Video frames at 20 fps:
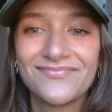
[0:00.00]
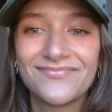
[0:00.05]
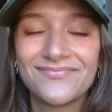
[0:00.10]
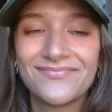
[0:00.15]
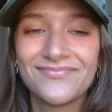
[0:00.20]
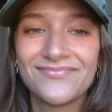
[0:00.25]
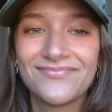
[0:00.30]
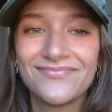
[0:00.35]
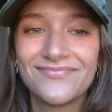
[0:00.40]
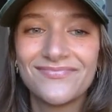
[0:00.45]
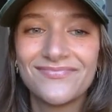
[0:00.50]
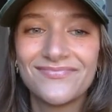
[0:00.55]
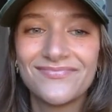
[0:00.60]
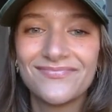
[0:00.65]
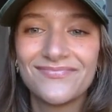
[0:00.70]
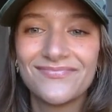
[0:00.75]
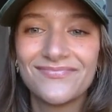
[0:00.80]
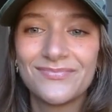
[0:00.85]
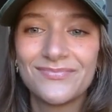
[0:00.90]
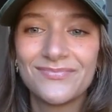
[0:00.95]

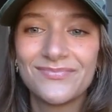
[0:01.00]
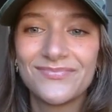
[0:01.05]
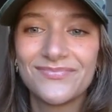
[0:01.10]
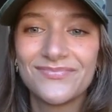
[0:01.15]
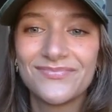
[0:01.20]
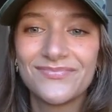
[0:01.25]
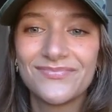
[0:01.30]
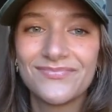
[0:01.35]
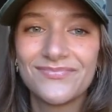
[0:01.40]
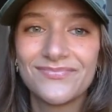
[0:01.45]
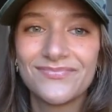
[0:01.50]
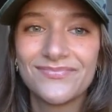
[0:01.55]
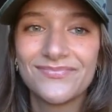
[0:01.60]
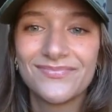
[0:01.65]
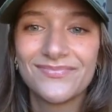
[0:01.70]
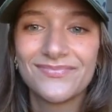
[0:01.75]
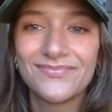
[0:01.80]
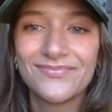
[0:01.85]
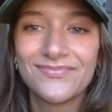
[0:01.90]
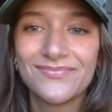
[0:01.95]

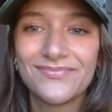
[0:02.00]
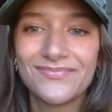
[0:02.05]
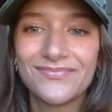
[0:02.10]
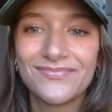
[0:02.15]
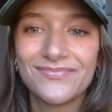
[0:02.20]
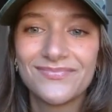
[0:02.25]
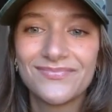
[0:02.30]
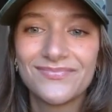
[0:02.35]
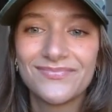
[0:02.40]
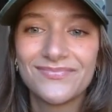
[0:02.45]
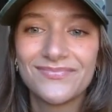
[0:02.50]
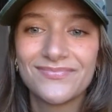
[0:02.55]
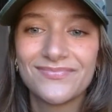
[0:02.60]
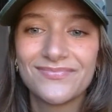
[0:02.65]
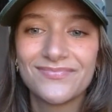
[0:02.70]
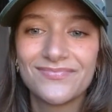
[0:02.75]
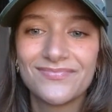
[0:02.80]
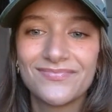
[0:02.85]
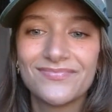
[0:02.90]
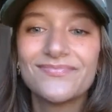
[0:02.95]

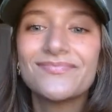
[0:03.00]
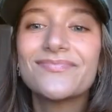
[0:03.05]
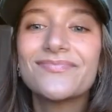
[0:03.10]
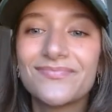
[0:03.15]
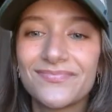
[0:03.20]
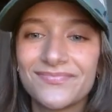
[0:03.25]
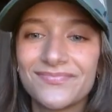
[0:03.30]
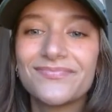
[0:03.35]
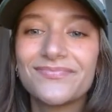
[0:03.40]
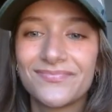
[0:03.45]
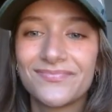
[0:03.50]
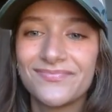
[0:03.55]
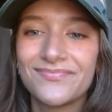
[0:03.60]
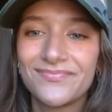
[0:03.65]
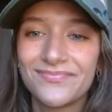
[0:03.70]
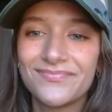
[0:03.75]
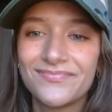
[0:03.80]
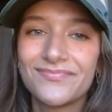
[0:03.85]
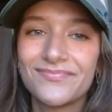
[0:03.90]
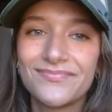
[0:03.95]

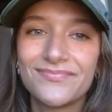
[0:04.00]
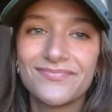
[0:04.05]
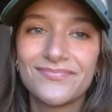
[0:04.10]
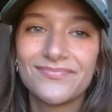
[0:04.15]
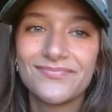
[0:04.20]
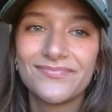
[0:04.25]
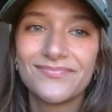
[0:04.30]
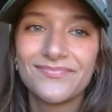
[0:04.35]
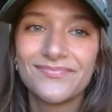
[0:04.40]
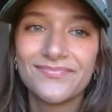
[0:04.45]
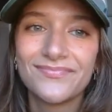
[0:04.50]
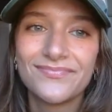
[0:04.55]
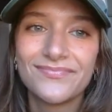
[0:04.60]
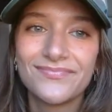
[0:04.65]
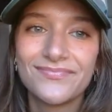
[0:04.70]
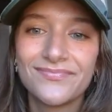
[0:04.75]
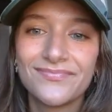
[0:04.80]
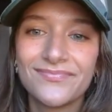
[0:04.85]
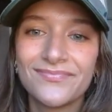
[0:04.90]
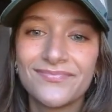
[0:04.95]

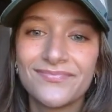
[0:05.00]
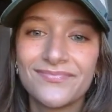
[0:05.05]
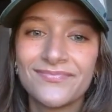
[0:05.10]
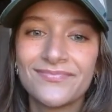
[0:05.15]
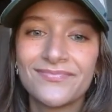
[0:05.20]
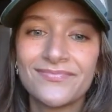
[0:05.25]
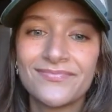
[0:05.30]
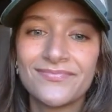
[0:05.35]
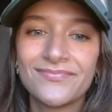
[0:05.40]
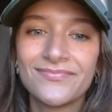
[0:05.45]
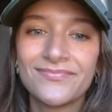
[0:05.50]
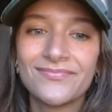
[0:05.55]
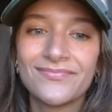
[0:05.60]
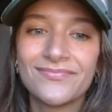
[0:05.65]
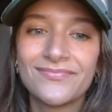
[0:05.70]
The person shown says nothing.